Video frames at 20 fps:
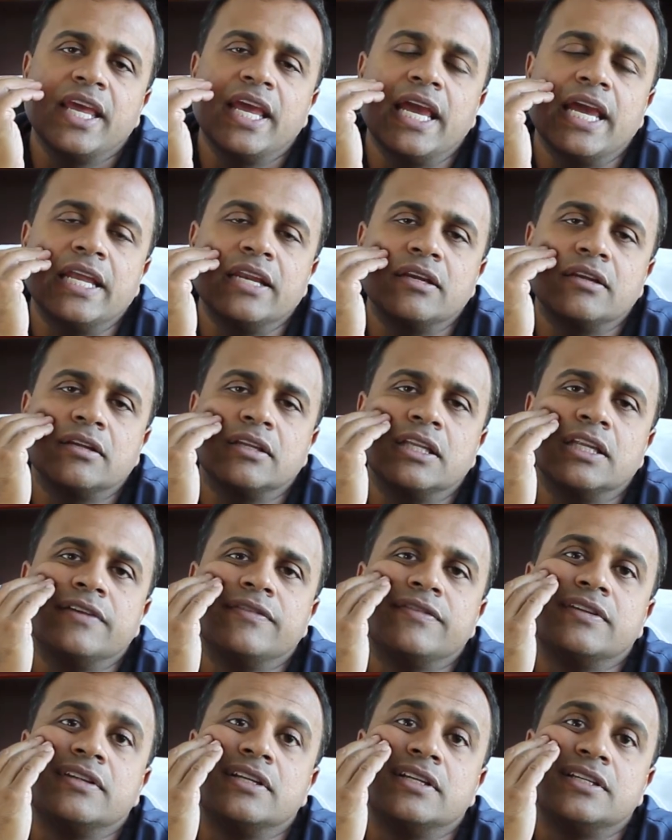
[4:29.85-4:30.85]
and
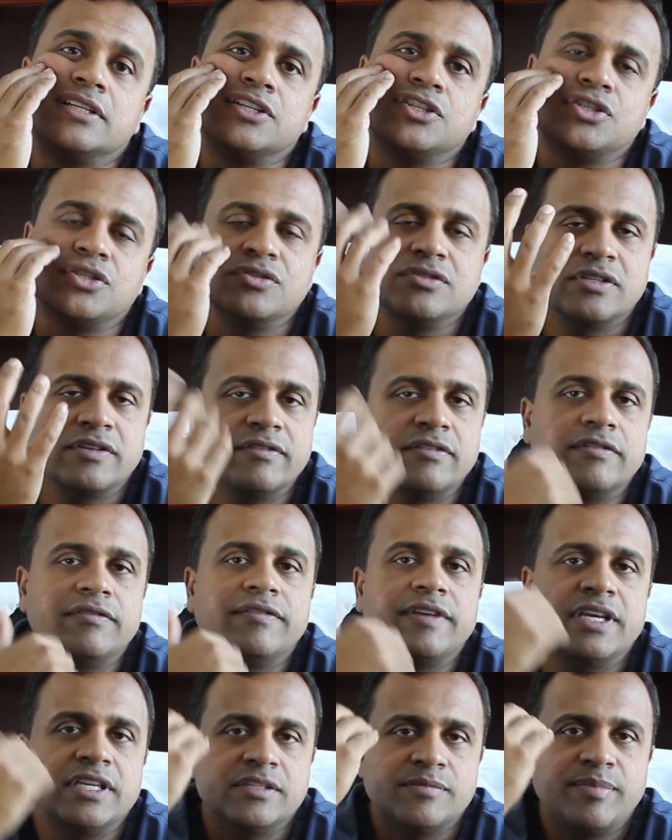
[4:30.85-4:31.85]
lift the tissues of the
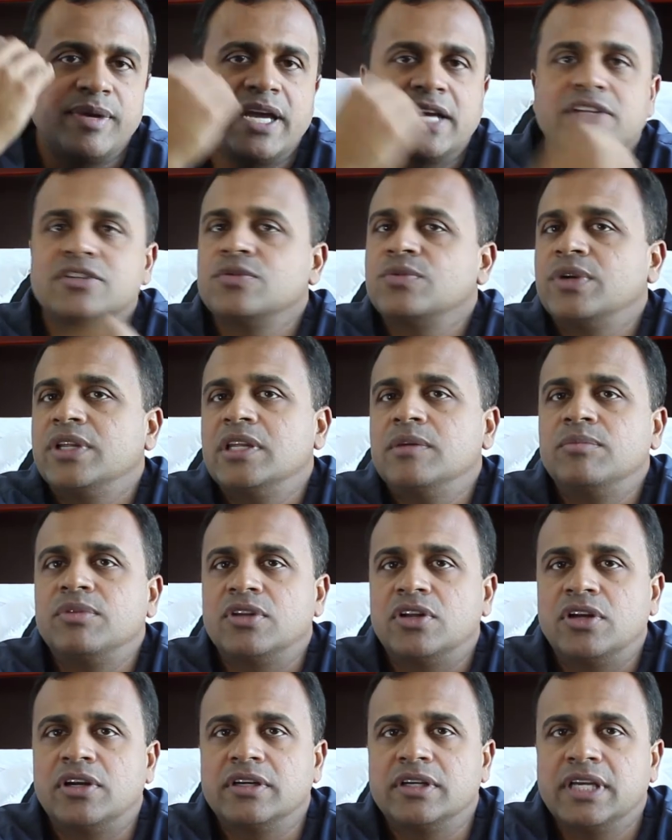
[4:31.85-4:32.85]
face back to where they
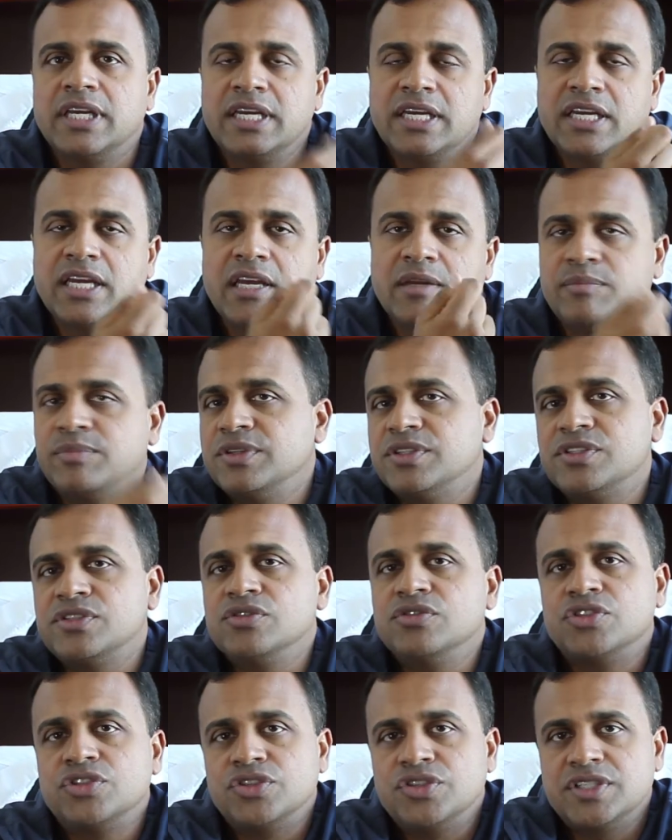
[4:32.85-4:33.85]
belong and put
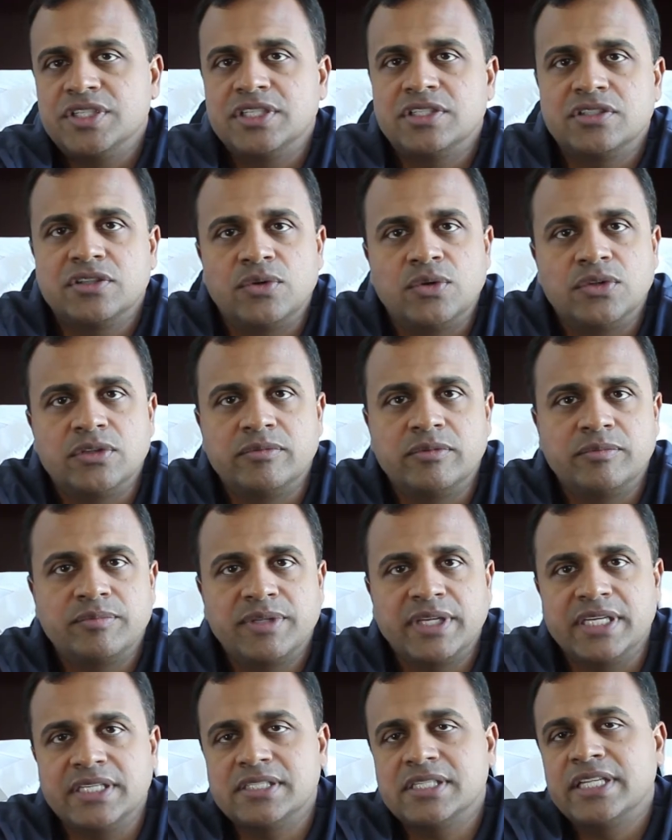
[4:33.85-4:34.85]
sutures in to hold them in
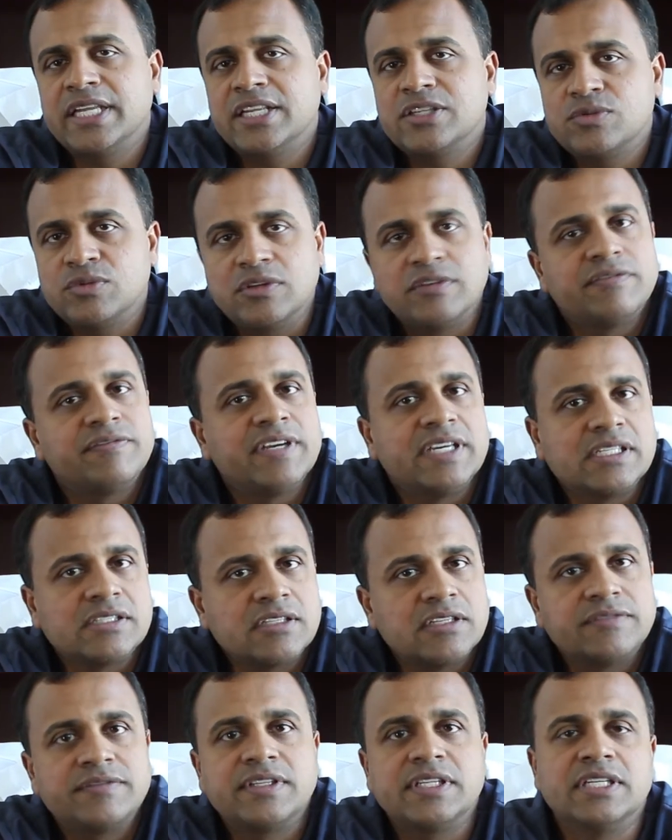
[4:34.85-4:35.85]
place. And that's what a
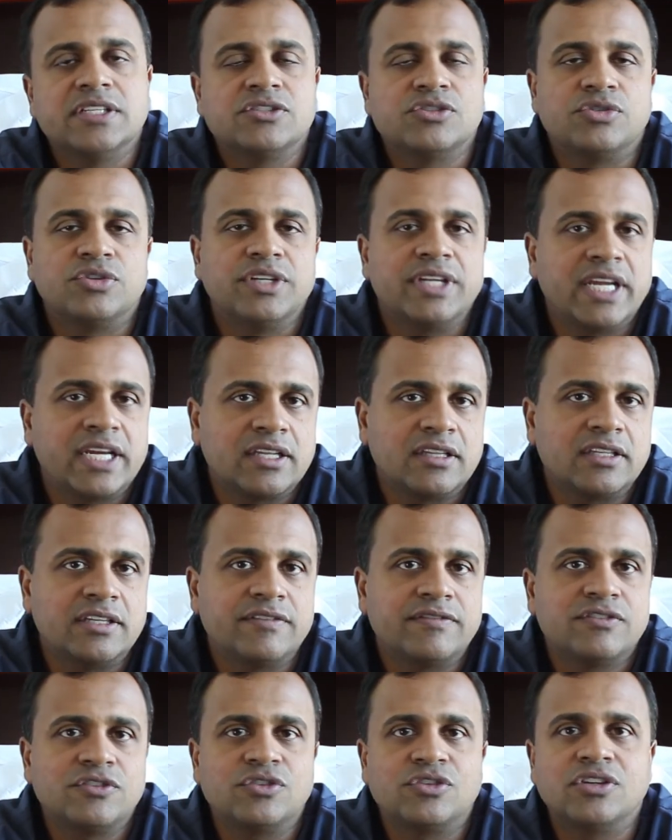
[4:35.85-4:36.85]
facelift is, or a neck
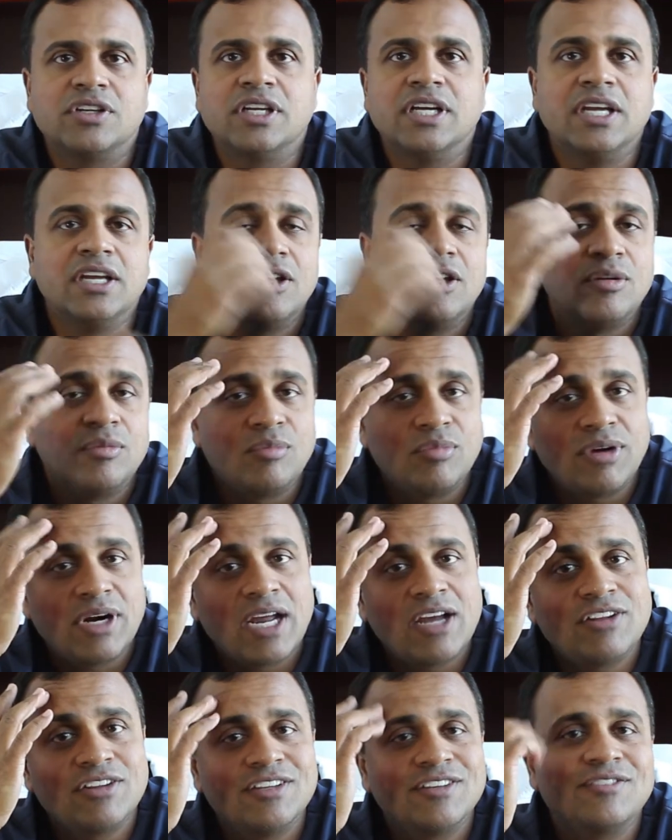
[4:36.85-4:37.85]
lift, or a
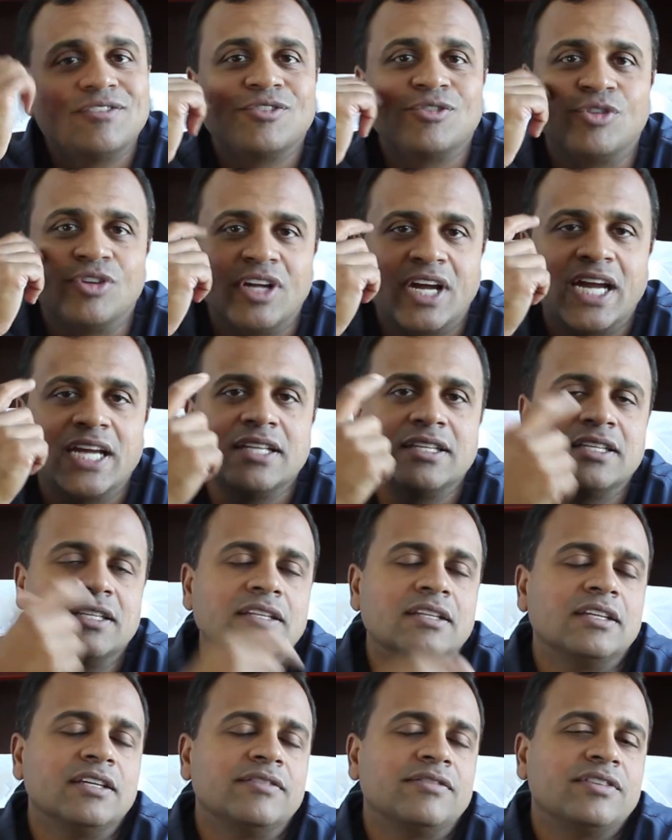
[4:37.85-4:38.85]
brow lift, or an eyelid
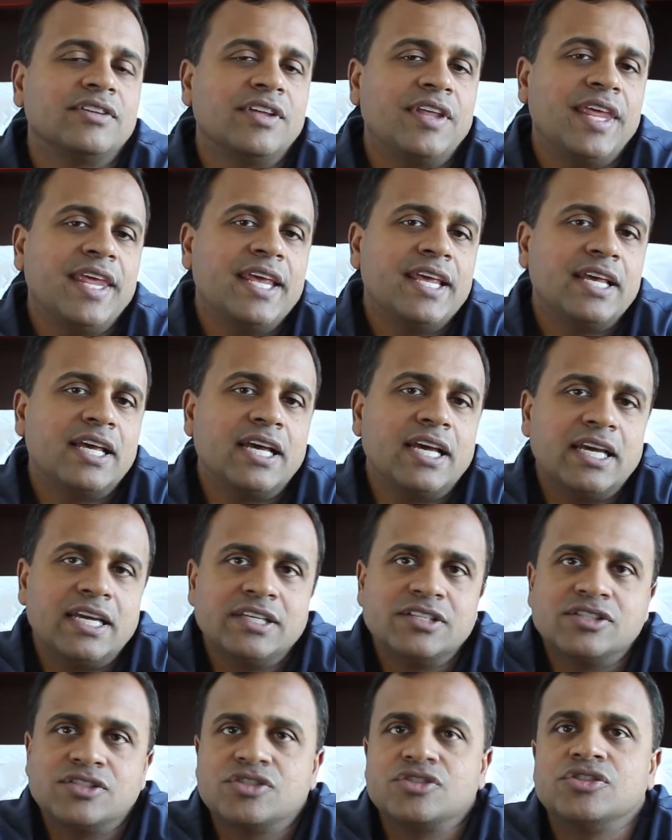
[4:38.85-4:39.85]
lift,
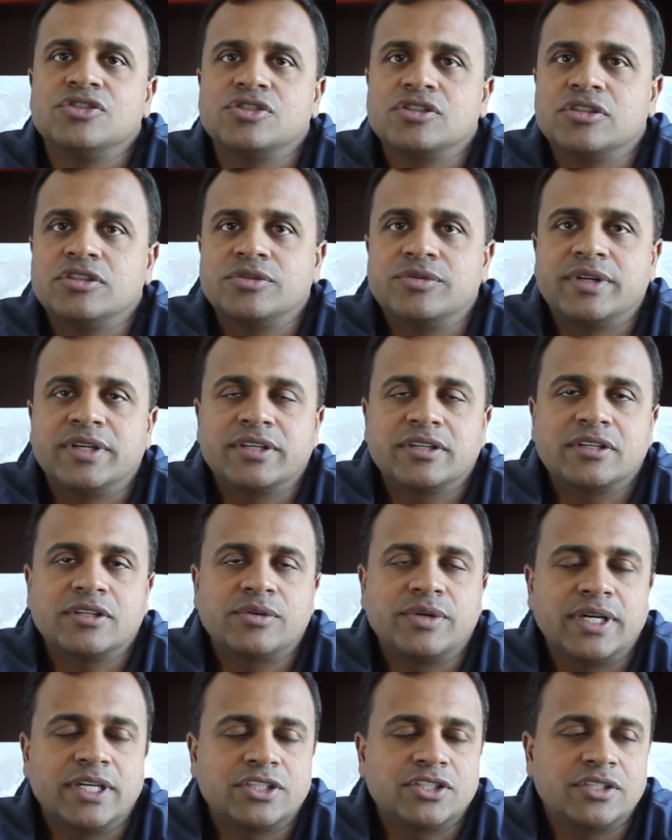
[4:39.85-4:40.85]
is a surgical
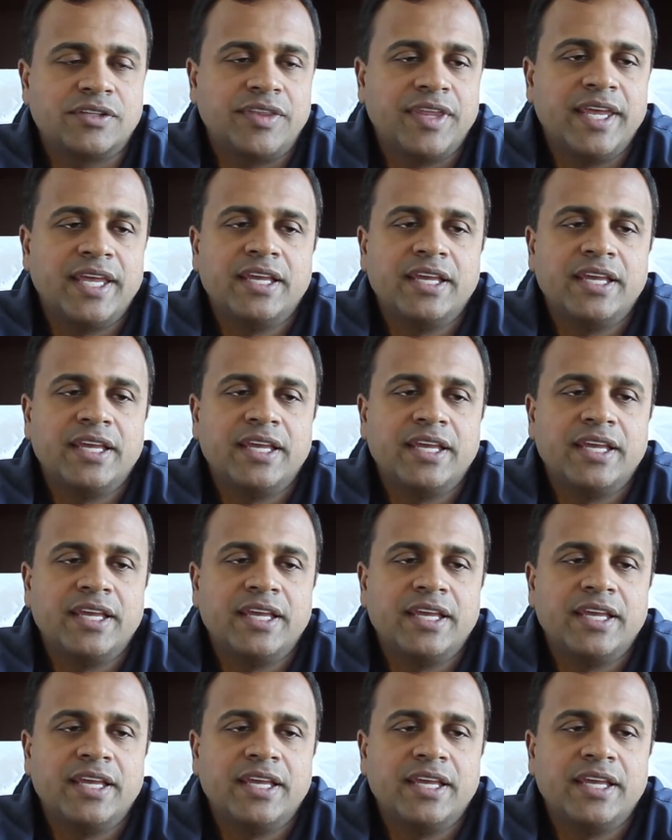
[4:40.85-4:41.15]
correction.